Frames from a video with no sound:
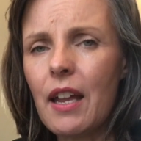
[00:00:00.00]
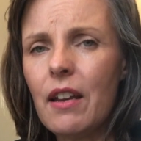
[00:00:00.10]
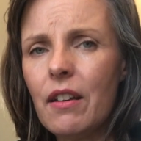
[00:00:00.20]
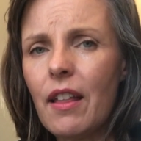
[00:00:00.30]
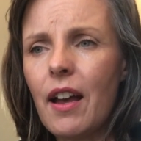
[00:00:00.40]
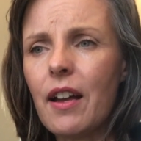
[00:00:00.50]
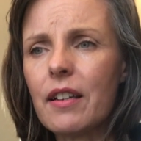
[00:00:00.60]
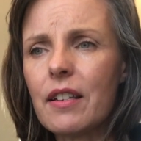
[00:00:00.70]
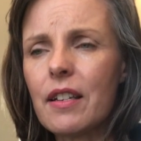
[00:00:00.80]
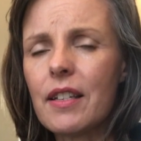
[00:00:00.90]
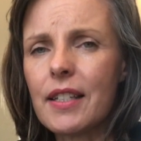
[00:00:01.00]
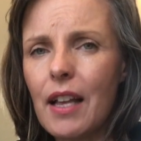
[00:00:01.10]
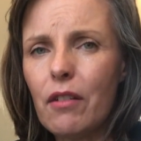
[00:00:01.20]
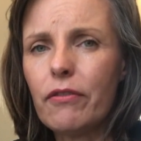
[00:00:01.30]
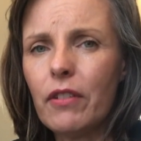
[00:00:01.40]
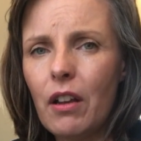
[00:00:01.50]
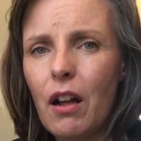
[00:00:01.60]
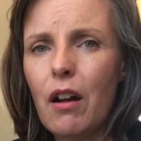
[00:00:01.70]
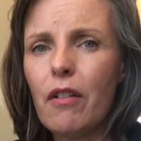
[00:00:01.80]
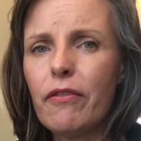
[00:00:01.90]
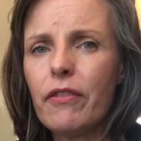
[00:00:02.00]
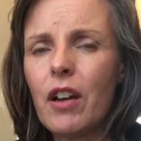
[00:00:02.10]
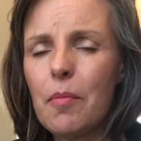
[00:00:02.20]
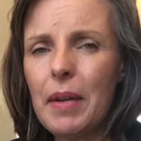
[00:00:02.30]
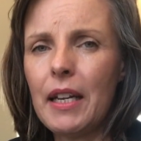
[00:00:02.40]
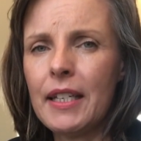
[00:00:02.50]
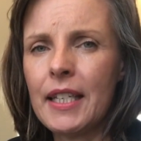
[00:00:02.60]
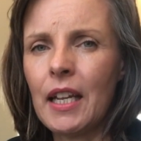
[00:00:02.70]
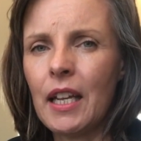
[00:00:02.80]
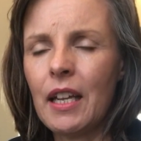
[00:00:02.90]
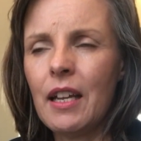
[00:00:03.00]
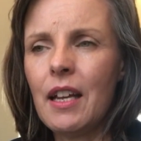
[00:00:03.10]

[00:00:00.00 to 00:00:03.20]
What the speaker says: in that self-love ability.